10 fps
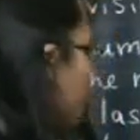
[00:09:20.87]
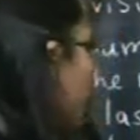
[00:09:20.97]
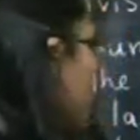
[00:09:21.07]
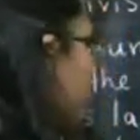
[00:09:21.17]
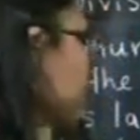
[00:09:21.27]

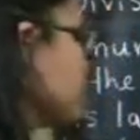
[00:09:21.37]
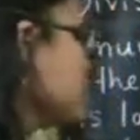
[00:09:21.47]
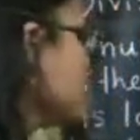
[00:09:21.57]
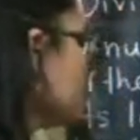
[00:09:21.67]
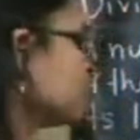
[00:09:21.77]
4 table,
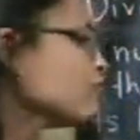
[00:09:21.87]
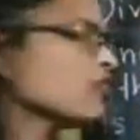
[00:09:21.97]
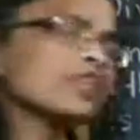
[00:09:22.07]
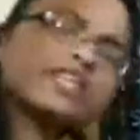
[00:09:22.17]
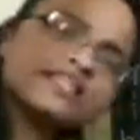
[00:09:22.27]

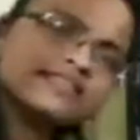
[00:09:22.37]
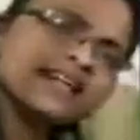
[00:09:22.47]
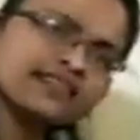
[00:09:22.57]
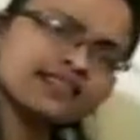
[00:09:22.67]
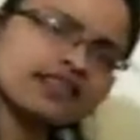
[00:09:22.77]
14 is
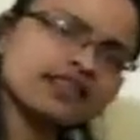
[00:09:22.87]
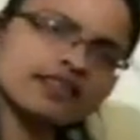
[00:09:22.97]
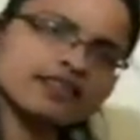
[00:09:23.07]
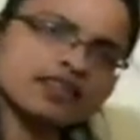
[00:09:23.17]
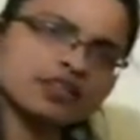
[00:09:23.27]
there
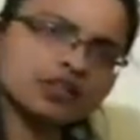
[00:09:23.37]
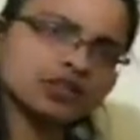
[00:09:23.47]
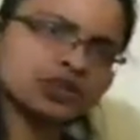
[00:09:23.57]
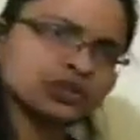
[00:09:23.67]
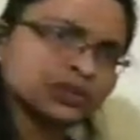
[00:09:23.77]
children?
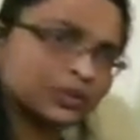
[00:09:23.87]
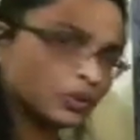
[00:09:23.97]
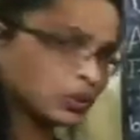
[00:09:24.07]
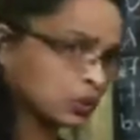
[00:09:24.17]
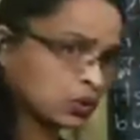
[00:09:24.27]

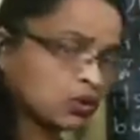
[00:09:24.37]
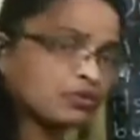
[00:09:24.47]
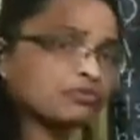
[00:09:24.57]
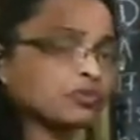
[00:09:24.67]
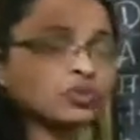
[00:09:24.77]
No,
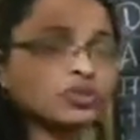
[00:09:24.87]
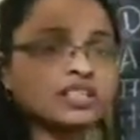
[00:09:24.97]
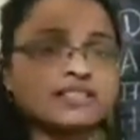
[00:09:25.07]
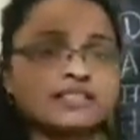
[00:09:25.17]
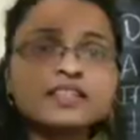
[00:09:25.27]
4
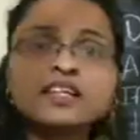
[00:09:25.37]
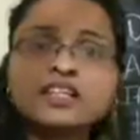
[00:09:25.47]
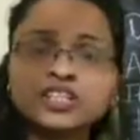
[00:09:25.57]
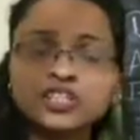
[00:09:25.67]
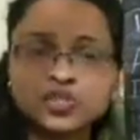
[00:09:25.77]
3s are
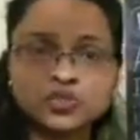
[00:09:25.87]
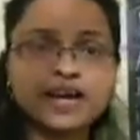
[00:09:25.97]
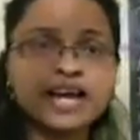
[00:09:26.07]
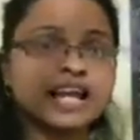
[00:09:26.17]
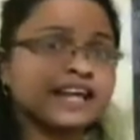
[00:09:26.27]

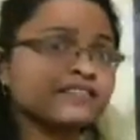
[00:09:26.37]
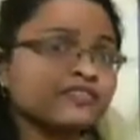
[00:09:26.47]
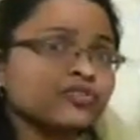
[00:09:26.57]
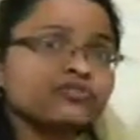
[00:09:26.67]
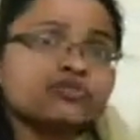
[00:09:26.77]
12 and
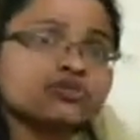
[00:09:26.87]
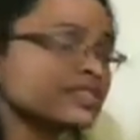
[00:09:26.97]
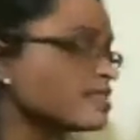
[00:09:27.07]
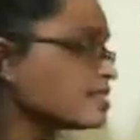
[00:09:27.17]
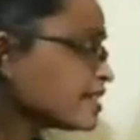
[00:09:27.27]
4 4s
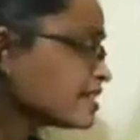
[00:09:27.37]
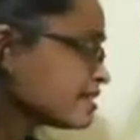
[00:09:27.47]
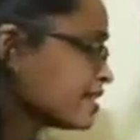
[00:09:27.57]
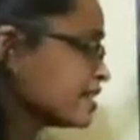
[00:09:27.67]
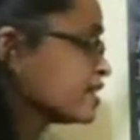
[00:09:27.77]
are
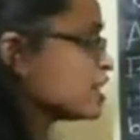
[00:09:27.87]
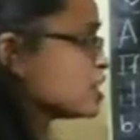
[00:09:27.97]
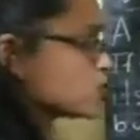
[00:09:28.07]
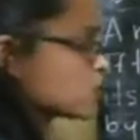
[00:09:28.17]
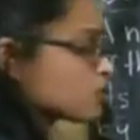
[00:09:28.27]
16.
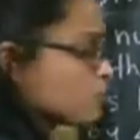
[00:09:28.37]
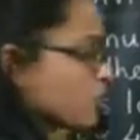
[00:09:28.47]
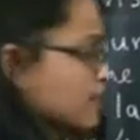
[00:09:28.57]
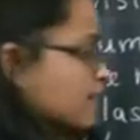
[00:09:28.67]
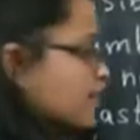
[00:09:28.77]
So
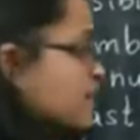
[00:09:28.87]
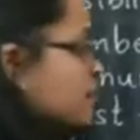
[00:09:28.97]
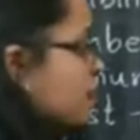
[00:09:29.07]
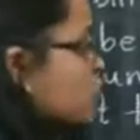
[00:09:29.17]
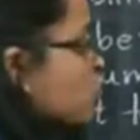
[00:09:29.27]
smallest
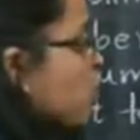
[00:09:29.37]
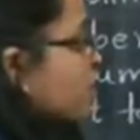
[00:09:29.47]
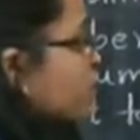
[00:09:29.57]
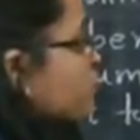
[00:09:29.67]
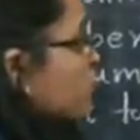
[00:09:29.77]
number is what?
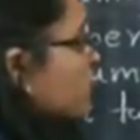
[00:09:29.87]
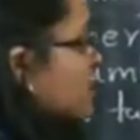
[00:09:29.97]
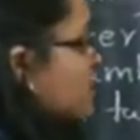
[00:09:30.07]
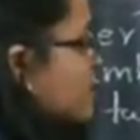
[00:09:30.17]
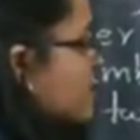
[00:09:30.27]
4
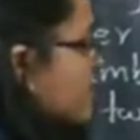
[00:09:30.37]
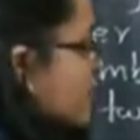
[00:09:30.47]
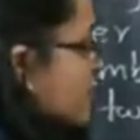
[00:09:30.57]
3s are